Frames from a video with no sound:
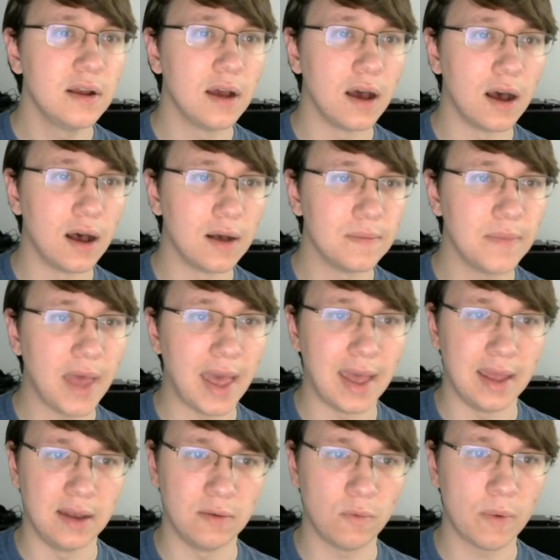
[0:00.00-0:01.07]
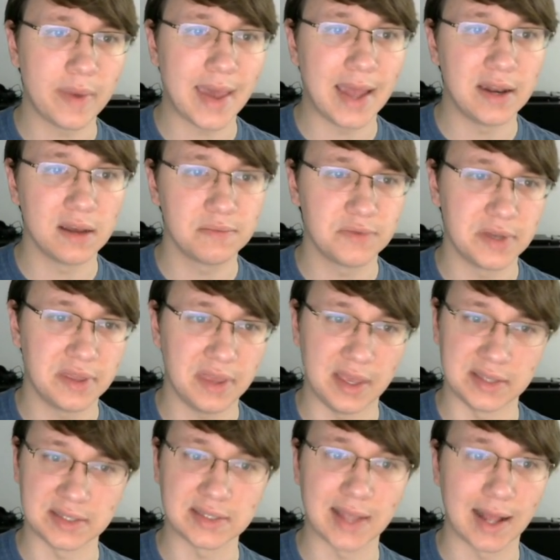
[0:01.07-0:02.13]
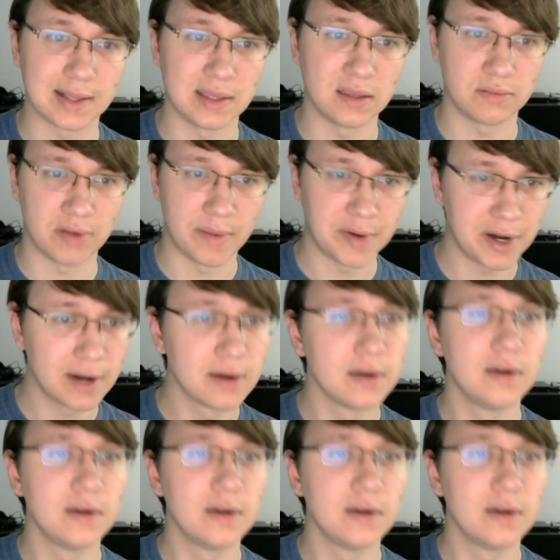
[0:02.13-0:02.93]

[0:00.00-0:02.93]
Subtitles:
And what we end up with is exactly the perimeter.